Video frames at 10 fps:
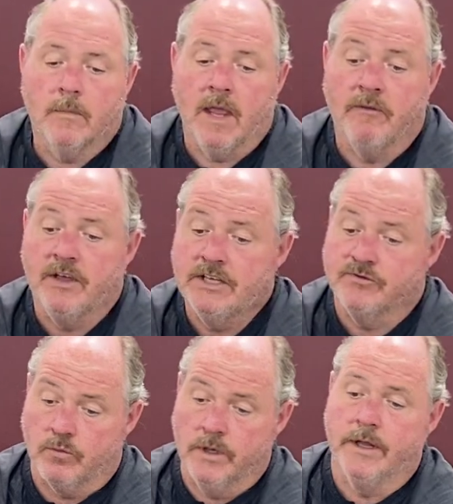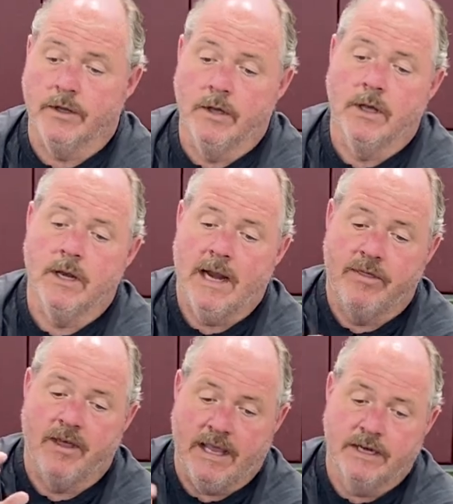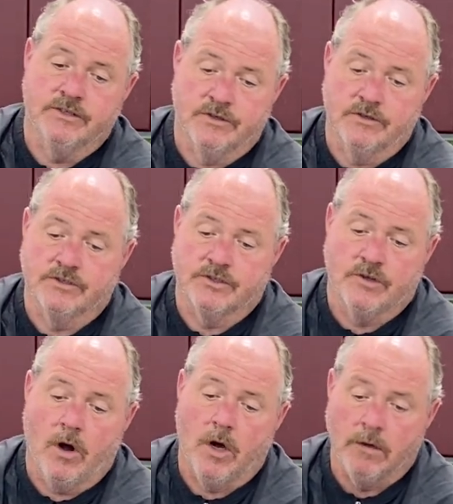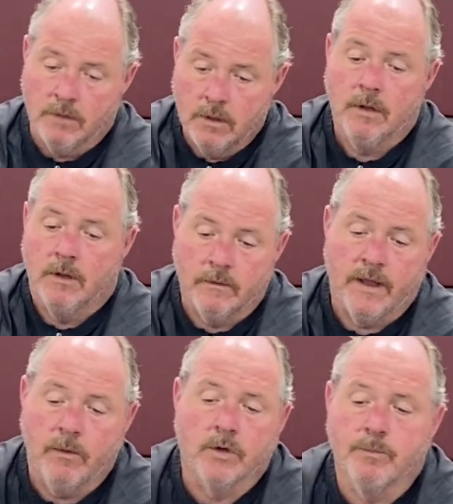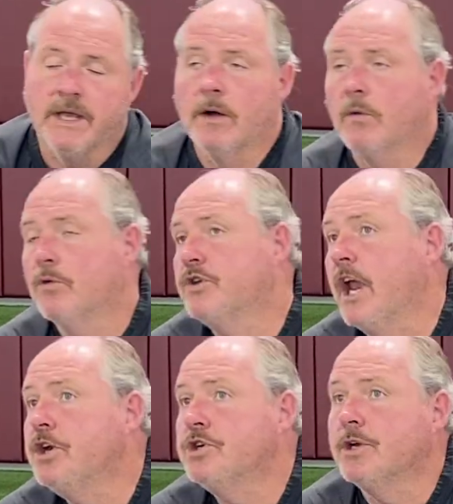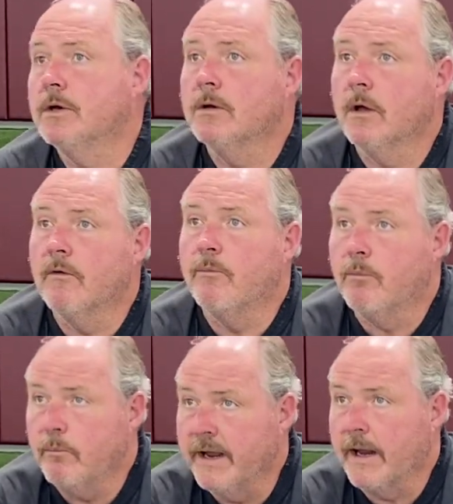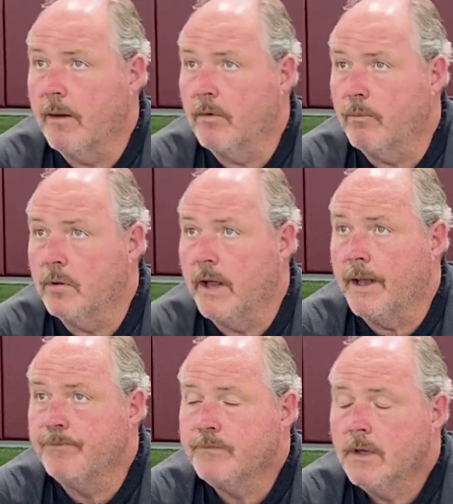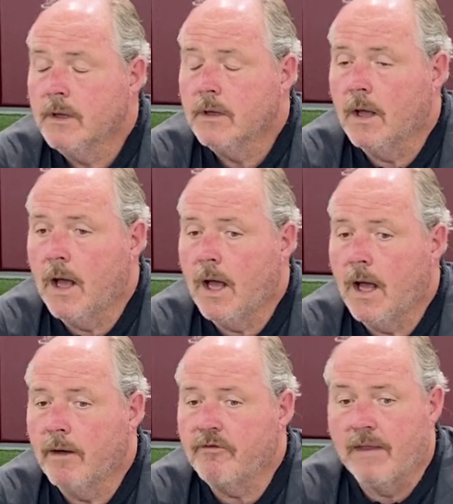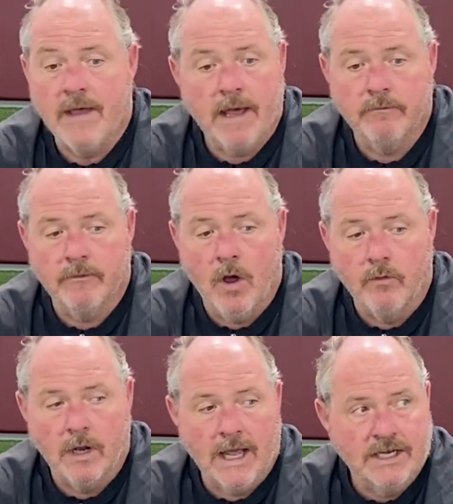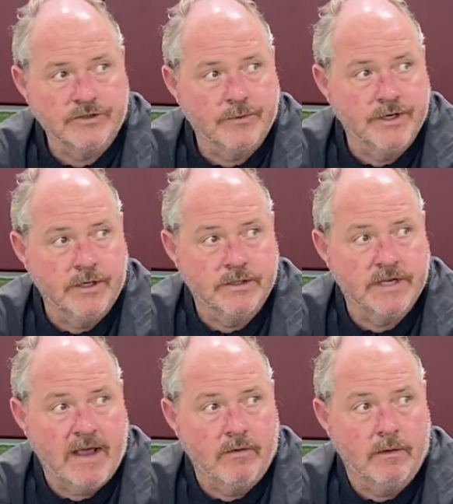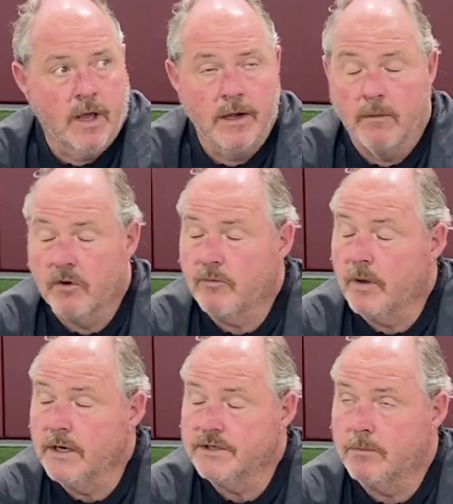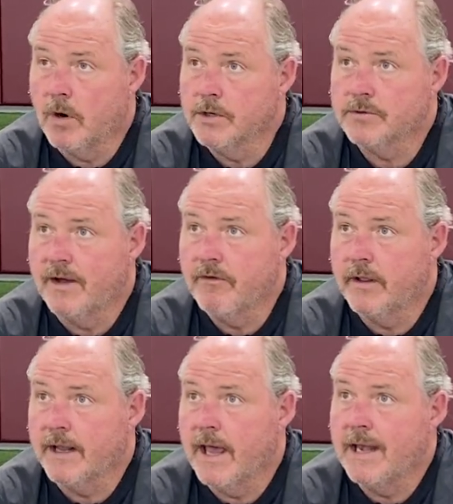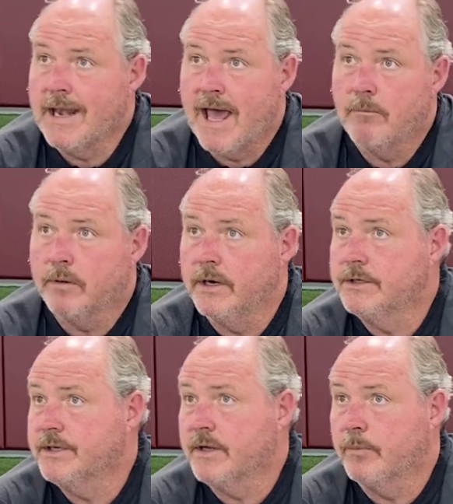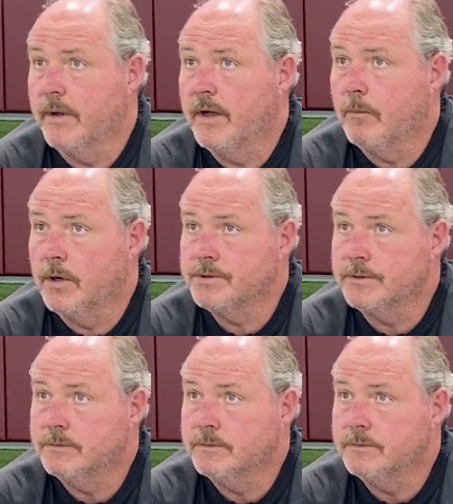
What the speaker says: If he's really good, and I think he deserves a start, he will be in a rotation of being able to play. I found that over the last 3 years, having a number of players at Marshall, I felt like I had 9 players that could play at Marshall.